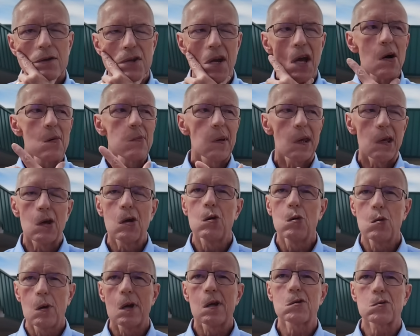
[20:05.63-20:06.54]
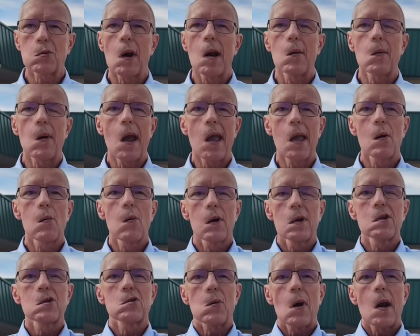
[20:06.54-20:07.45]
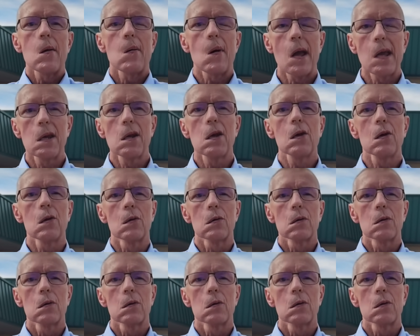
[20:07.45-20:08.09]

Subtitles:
Tell me, who is Ray Ray and what does Ray Ray do?